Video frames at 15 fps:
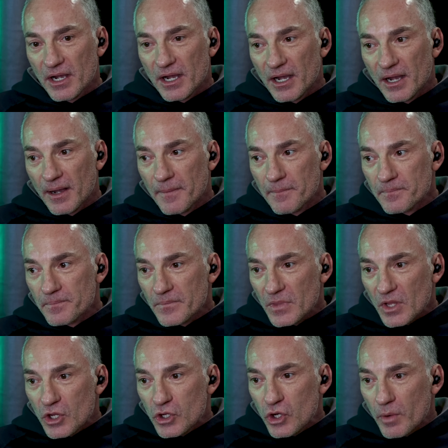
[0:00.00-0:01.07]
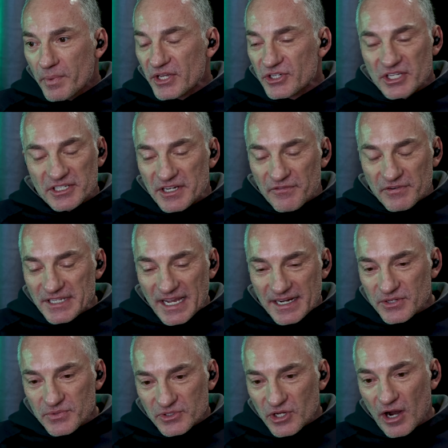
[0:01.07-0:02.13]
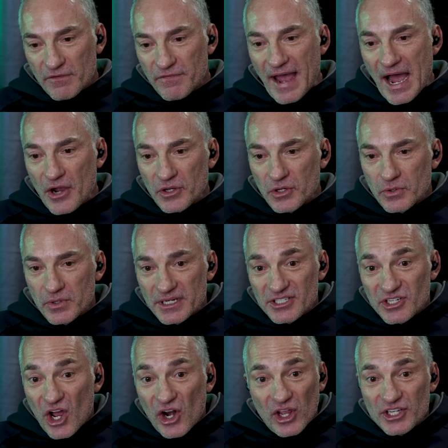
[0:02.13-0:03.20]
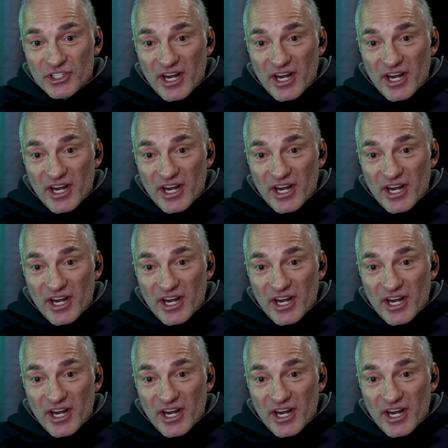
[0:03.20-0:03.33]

You know, but there's a difference. I guess we talk value, and it's not